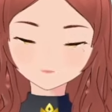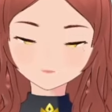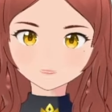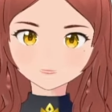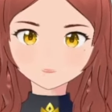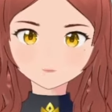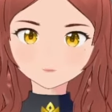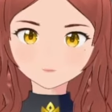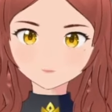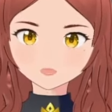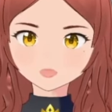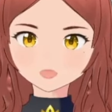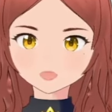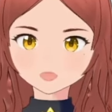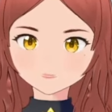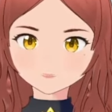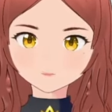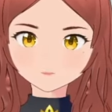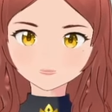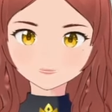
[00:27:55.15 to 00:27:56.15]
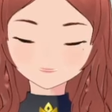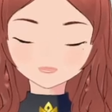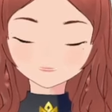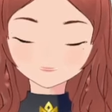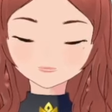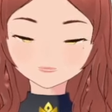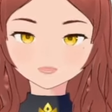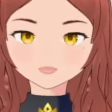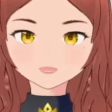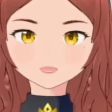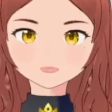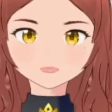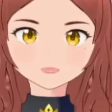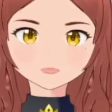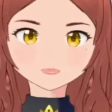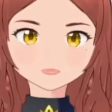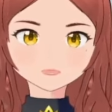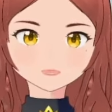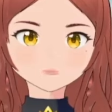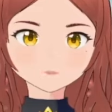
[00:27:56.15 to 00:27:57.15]
Um, I'm just
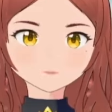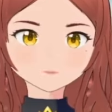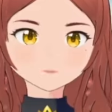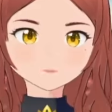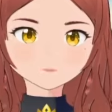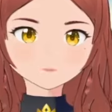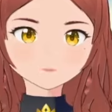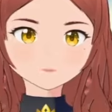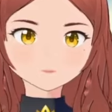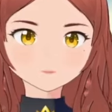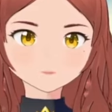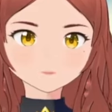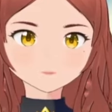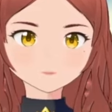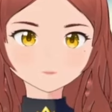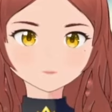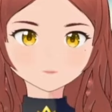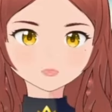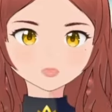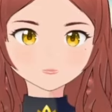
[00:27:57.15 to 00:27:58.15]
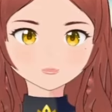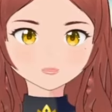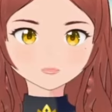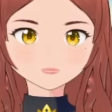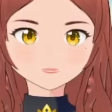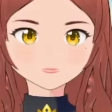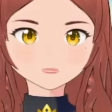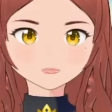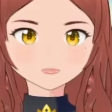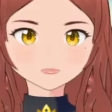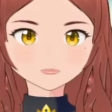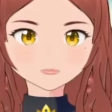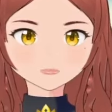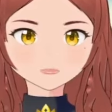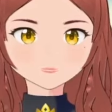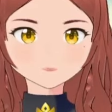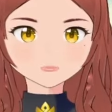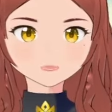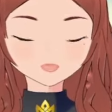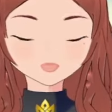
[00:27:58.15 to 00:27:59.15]
here. I'm here
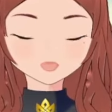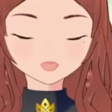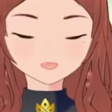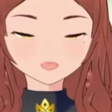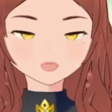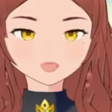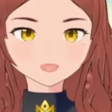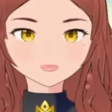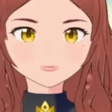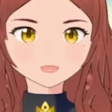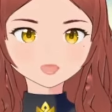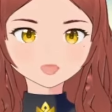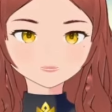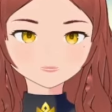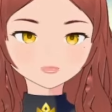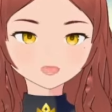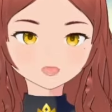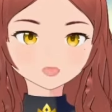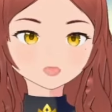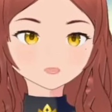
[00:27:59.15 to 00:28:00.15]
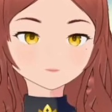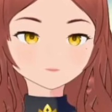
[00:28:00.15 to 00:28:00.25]
for for the people I love.